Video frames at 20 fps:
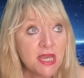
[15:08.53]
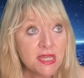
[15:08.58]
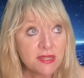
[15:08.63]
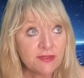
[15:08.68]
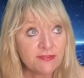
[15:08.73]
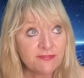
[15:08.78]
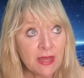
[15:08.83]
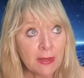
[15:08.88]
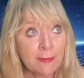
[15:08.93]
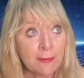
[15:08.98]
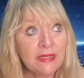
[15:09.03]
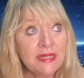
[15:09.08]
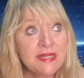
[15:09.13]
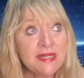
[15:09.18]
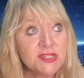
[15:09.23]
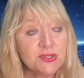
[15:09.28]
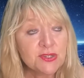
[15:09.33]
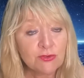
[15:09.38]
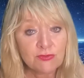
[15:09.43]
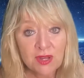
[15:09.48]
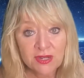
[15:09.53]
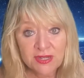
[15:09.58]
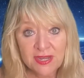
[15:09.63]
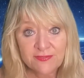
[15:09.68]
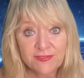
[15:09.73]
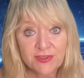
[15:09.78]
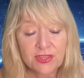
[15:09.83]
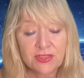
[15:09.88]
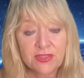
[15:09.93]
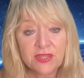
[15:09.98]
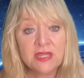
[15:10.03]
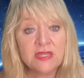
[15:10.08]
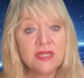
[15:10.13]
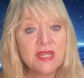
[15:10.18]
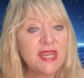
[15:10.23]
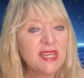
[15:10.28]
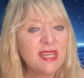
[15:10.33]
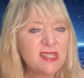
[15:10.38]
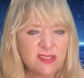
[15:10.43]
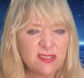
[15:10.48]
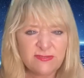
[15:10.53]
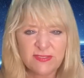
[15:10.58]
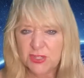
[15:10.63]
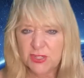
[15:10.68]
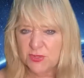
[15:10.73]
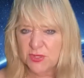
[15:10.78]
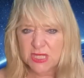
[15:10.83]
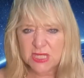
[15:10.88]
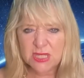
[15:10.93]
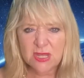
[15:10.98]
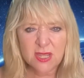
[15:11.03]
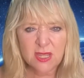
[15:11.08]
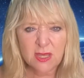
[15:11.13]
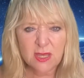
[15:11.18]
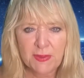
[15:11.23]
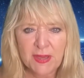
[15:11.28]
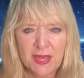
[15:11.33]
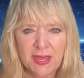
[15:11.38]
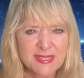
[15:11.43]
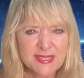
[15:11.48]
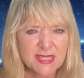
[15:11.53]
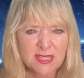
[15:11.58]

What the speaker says: the families that run everything, the individual psychopaths,